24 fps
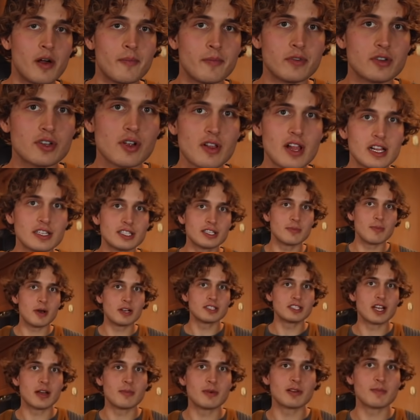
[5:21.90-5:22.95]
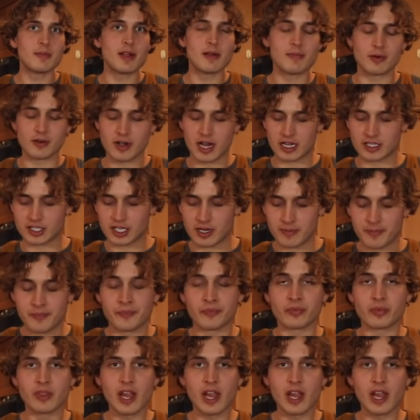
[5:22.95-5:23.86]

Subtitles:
So that's the balsamic maple ketchup.